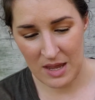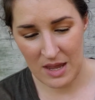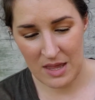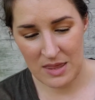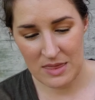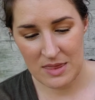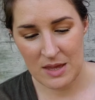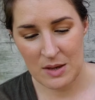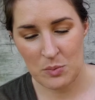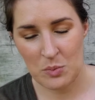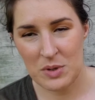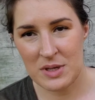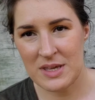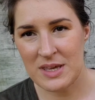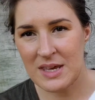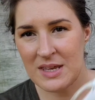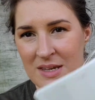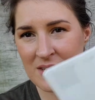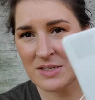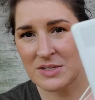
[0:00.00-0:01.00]
And then we
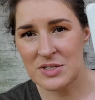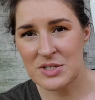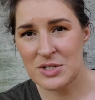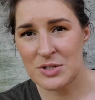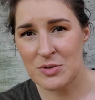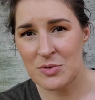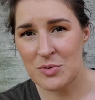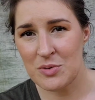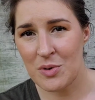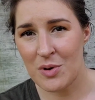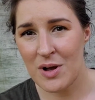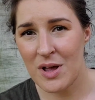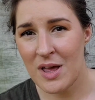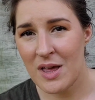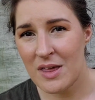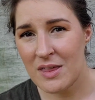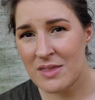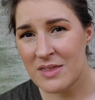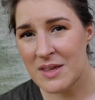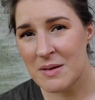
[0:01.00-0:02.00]
get into
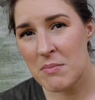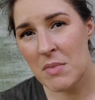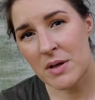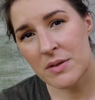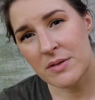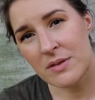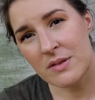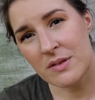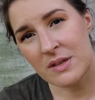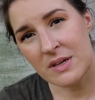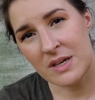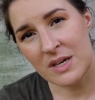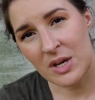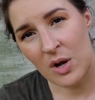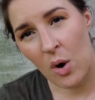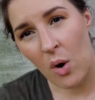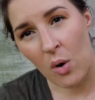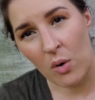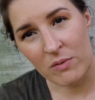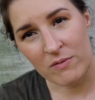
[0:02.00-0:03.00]
the
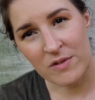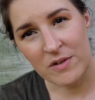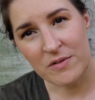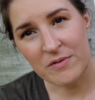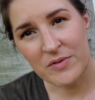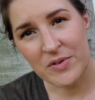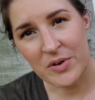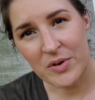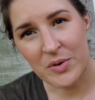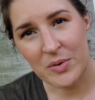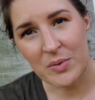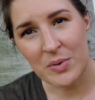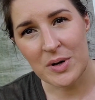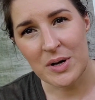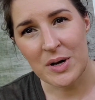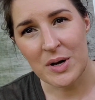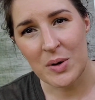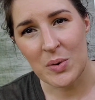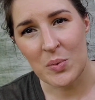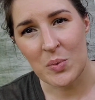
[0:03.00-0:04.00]
monthly overview,
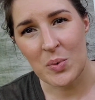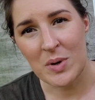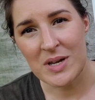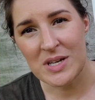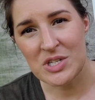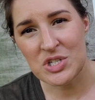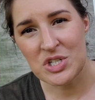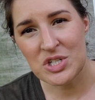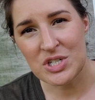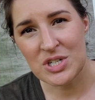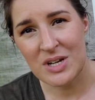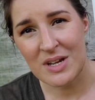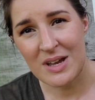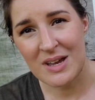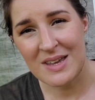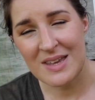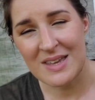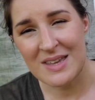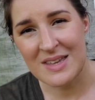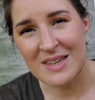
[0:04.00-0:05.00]
which
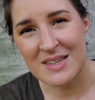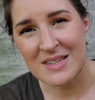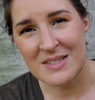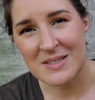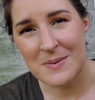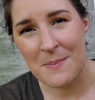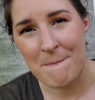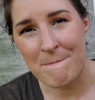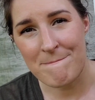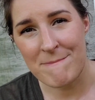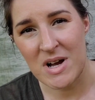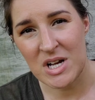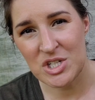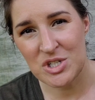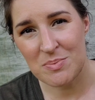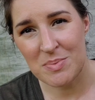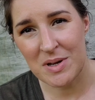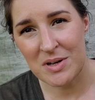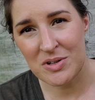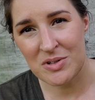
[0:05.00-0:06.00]
is
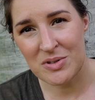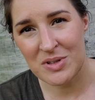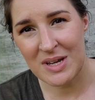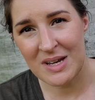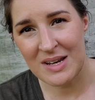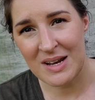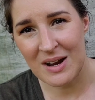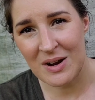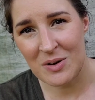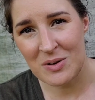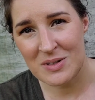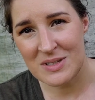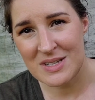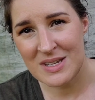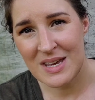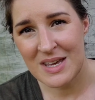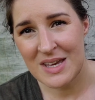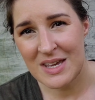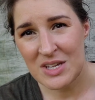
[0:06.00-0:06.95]
much better laid out.